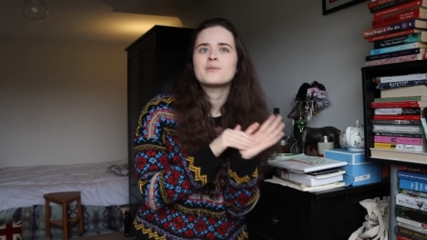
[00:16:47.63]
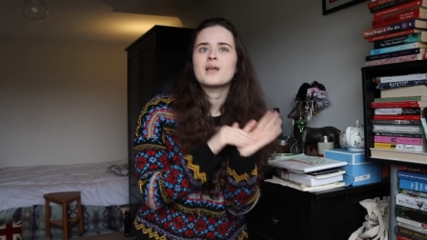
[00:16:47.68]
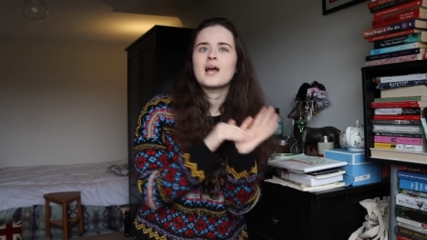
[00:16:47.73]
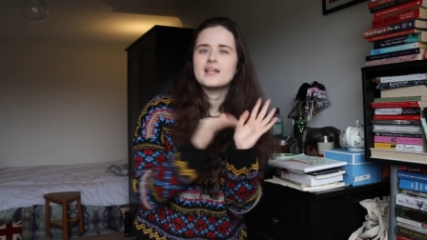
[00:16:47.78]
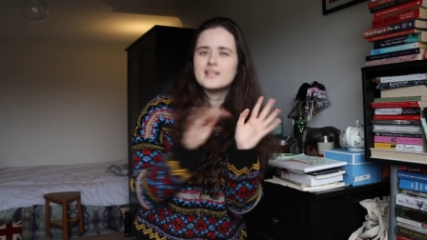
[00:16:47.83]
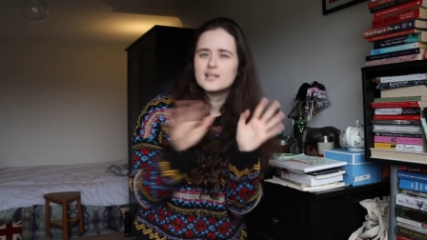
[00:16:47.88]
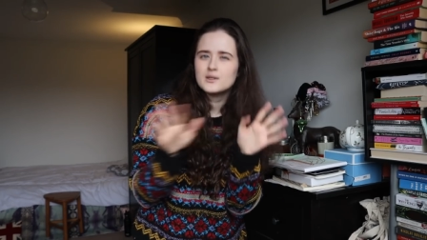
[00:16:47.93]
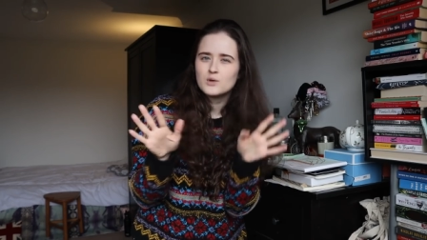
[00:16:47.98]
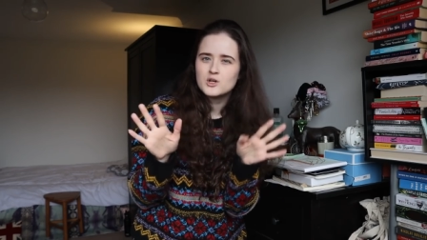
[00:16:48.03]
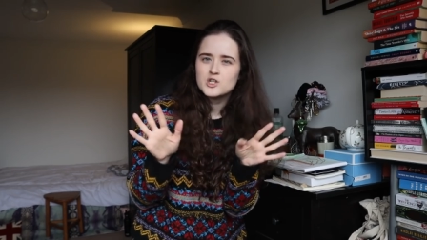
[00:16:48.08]

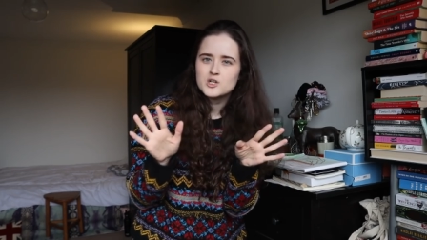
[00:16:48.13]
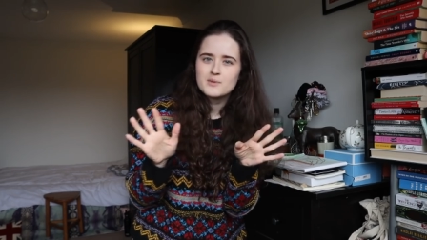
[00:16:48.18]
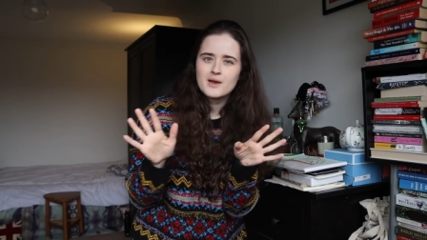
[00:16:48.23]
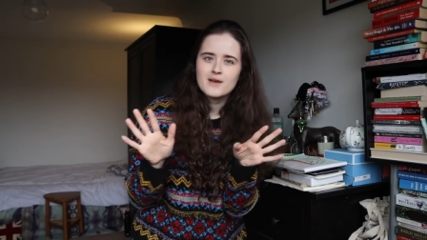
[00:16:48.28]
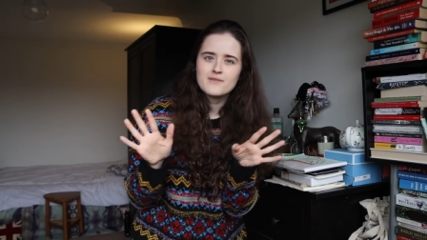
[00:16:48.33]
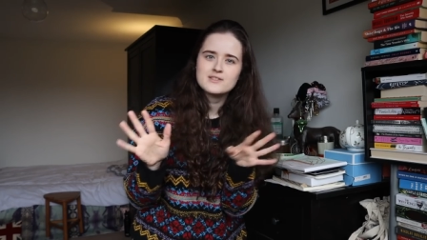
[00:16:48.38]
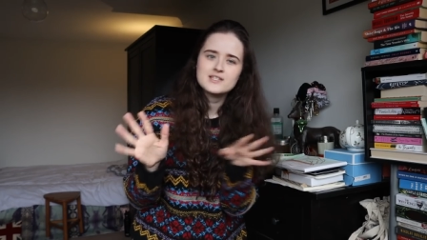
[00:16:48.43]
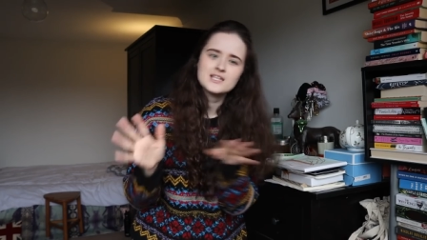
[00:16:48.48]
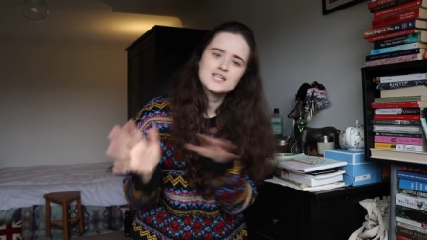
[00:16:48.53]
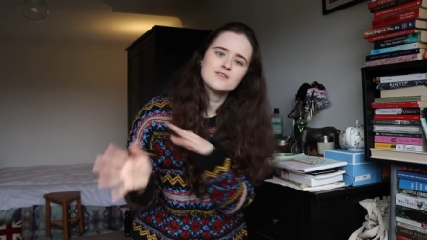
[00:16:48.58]
I did watch a
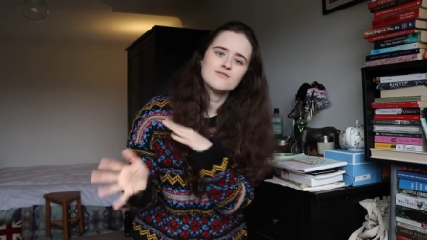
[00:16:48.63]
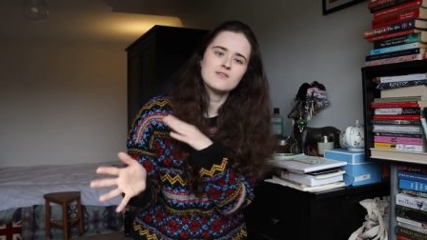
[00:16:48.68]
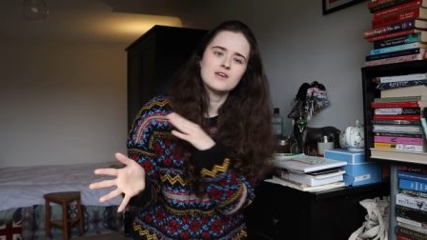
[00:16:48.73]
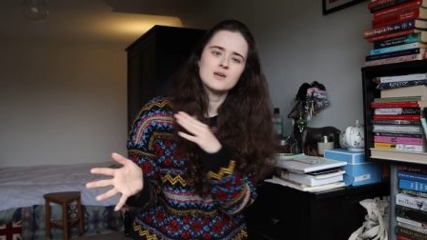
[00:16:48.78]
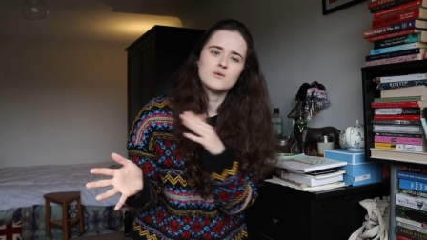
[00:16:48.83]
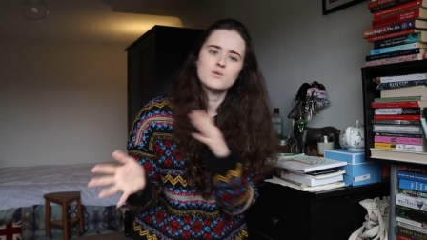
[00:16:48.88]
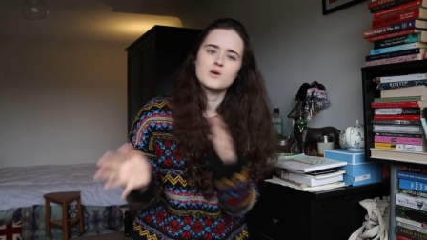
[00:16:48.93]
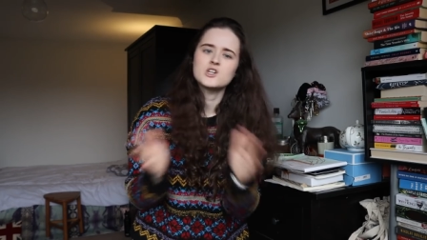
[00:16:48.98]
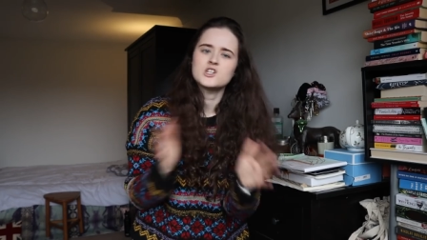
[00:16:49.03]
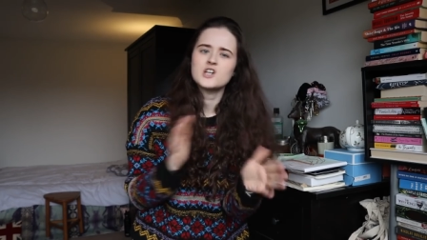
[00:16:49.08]
bit of
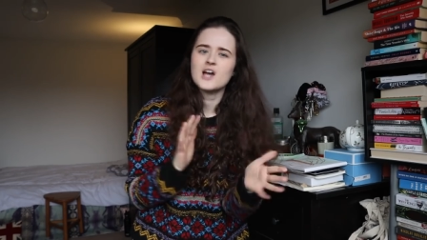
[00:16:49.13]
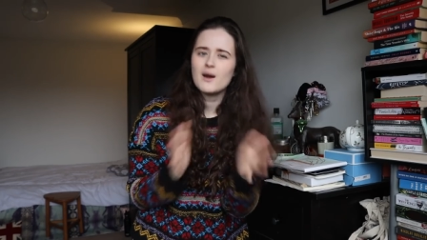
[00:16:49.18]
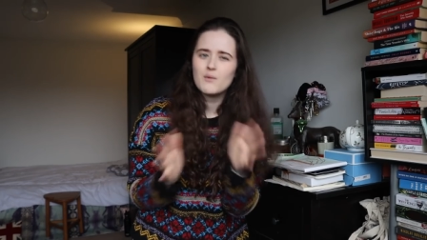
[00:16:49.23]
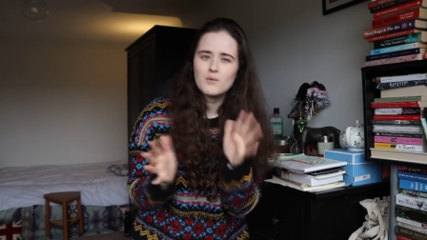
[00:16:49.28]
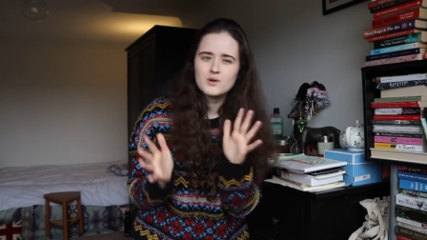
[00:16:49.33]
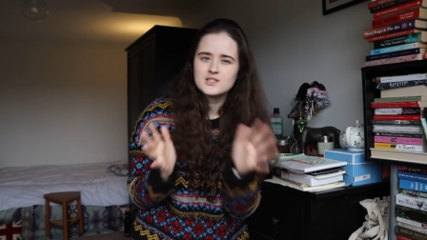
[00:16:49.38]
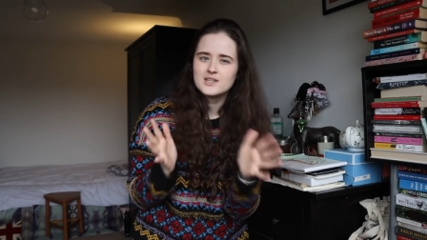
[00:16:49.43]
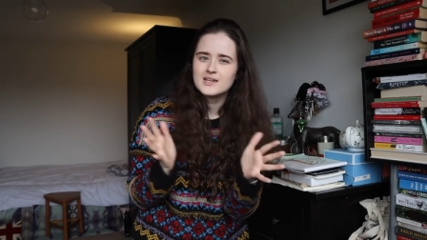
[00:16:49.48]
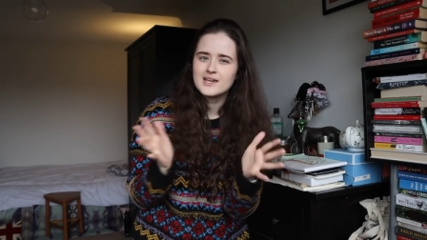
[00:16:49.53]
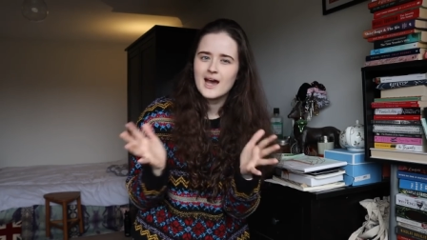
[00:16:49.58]
TV, which I
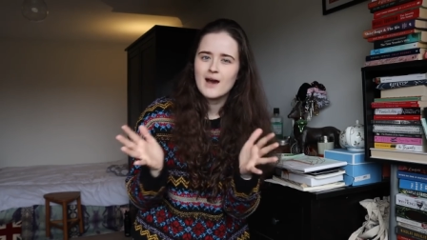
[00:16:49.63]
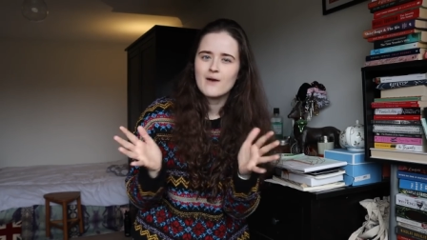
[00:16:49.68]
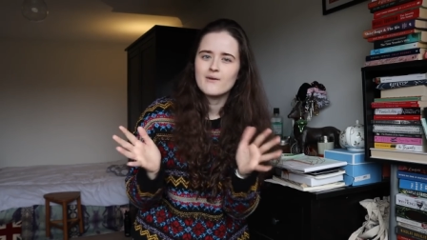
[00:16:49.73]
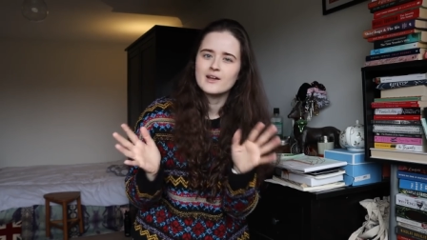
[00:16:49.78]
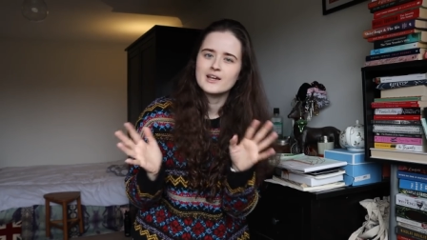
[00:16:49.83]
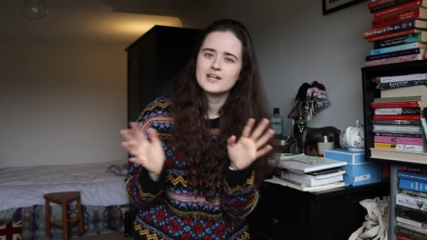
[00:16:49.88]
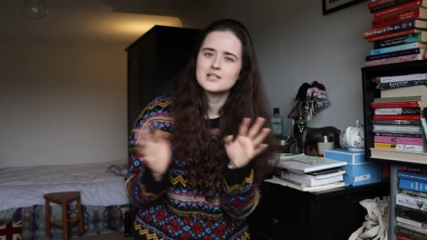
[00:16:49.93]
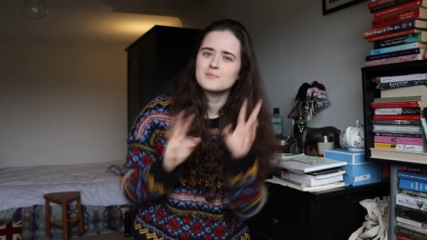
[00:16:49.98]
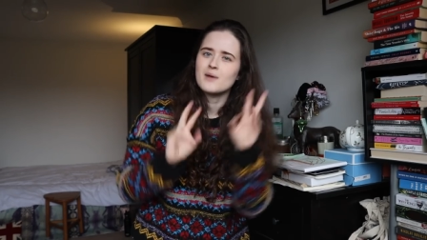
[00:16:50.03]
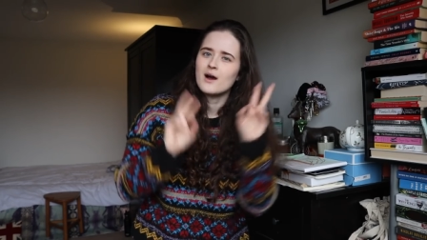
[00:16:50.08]
wasn't
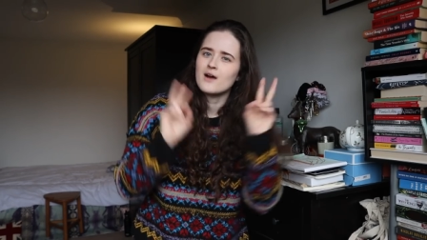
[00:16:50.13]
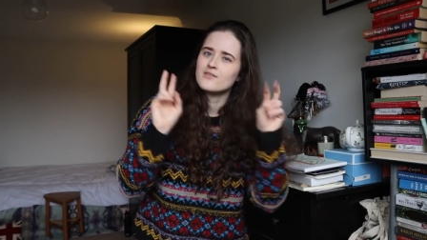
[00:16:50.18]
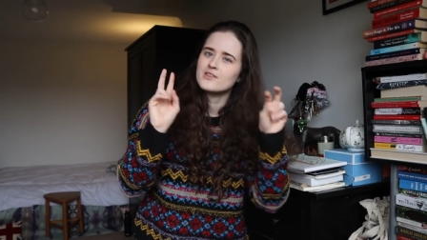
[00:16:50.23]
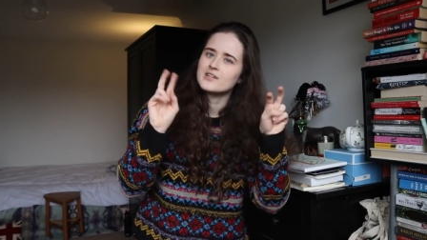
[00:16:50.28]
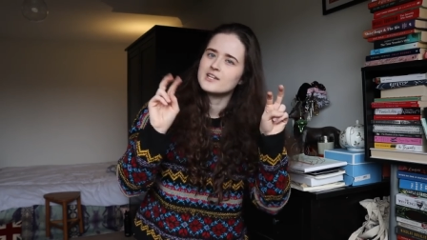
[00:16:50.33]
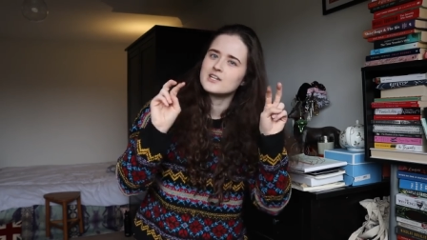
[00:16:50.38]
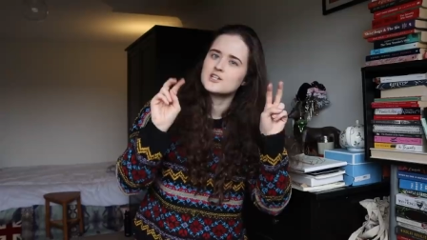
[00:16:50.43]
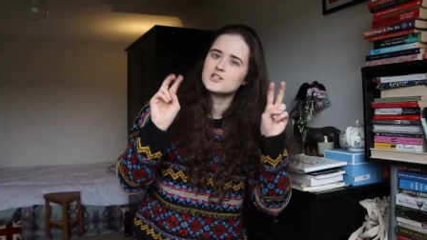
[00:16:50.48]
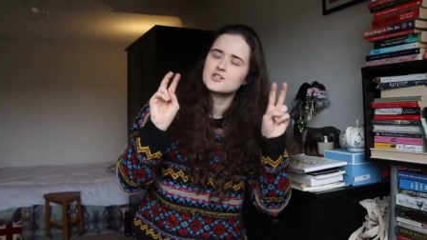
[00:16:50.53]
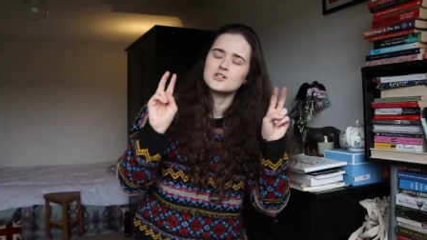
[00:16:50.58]
counting as part of the
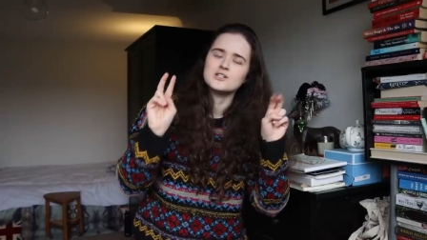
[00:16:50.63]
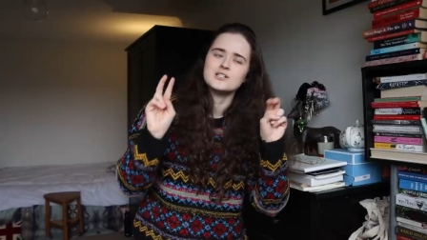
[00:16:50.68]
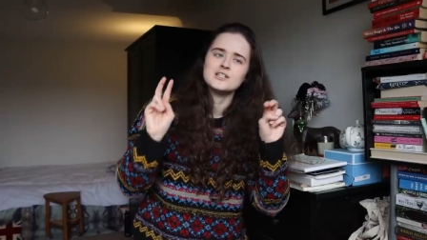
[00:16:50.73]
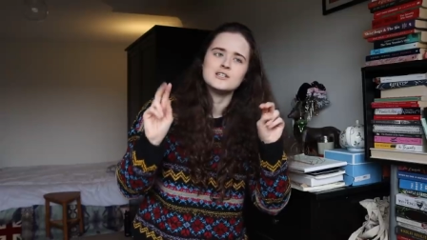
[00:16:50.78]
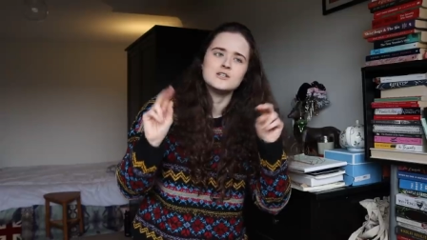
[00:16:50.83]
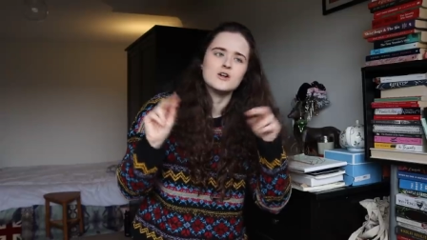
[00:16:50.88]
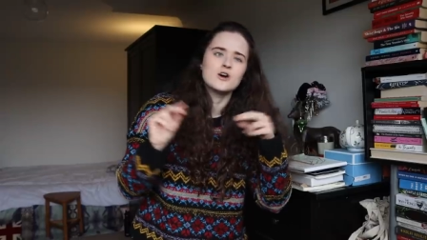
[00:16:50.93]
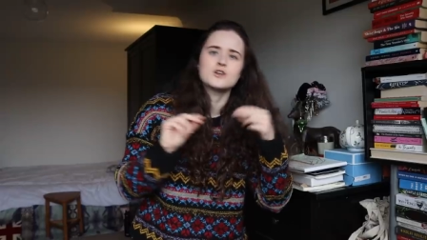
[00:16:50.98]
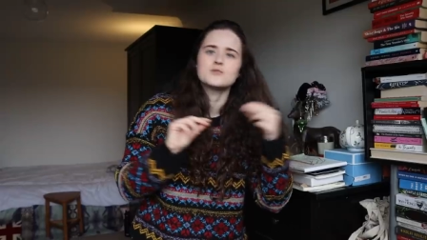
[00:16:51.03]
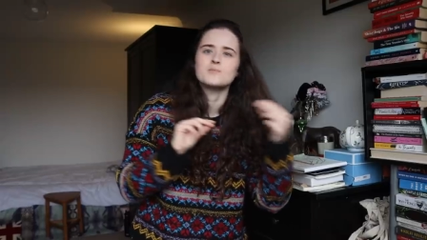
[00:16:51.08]
digital
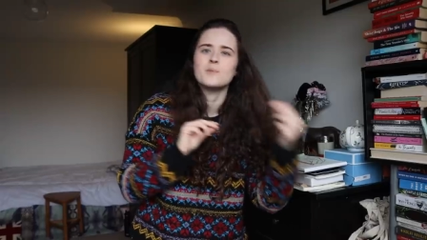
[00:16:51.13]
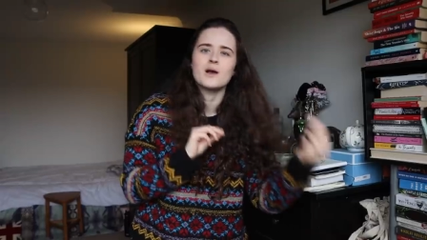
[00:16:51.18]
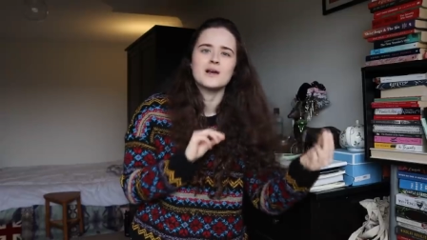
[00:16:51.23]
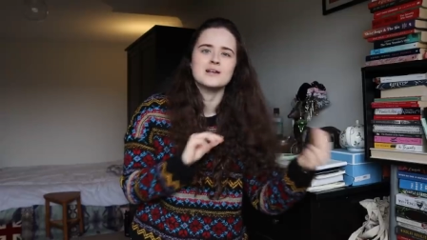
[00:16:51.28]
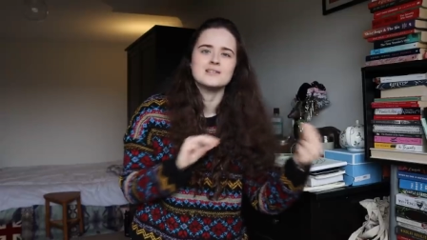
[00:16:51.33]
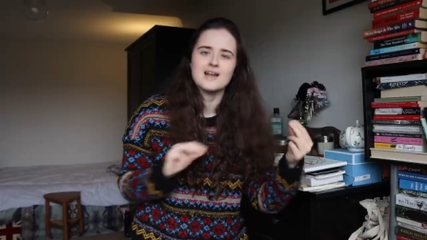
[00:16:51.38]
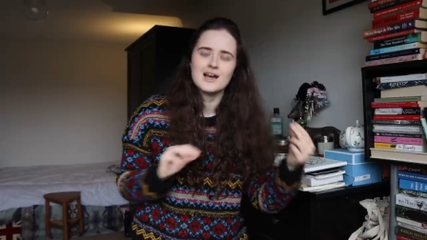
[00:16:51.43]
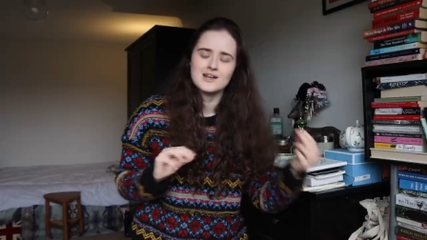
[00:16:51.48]
detox because